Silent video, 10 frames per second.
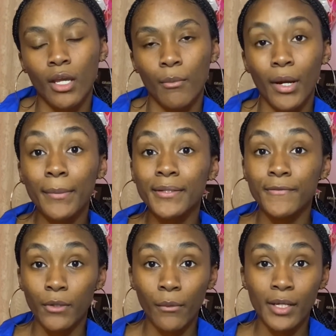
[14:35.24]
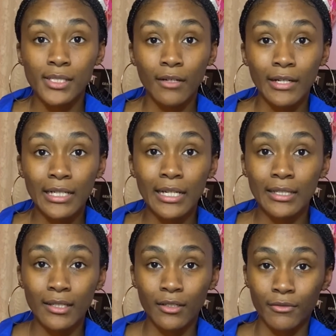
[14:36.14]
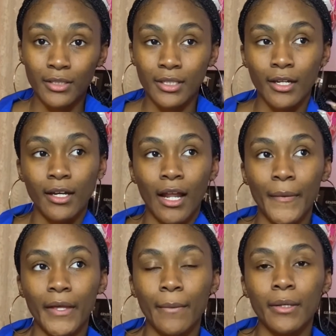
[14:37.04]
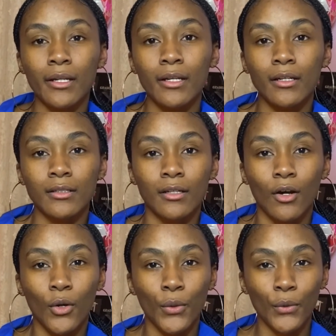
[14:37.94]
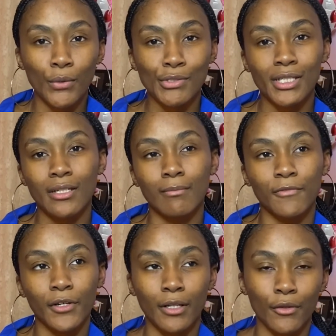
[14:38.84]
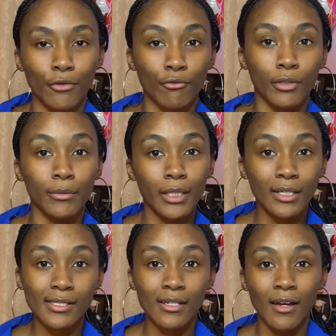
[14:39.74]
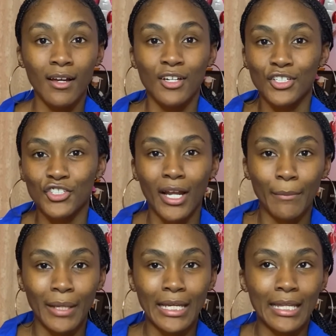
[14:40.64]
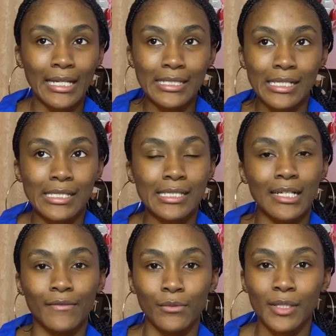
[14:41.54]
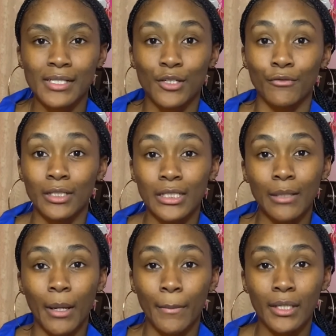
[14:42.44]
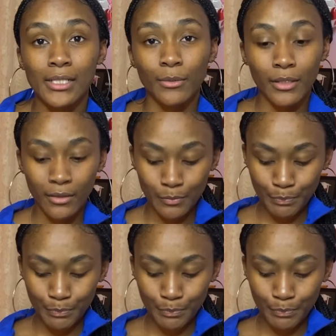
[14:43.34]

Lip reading: probably 4 weeks already and they look really good. I think I'm gonna hold on to them for another 3 weeks. Try to make it like 6 to 7 weeks to really get my money's worth.